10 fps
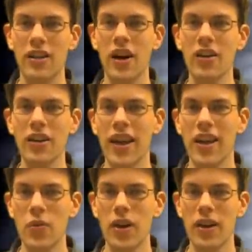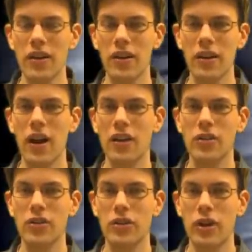Connor Kenway, or
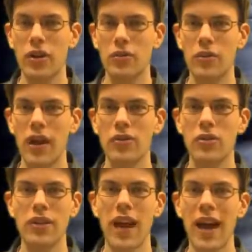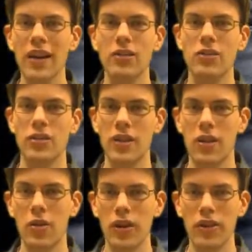Connor Radun Hagedorn,
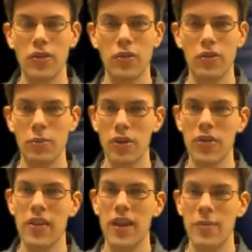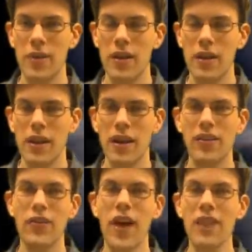according to his birth name,
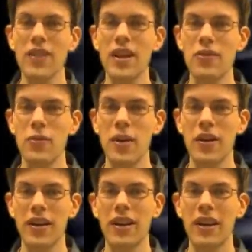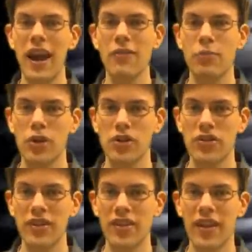is of half Native American and half British
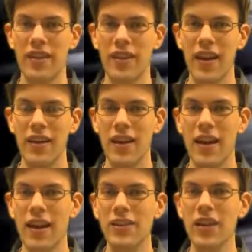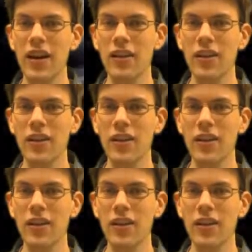descent, and it's not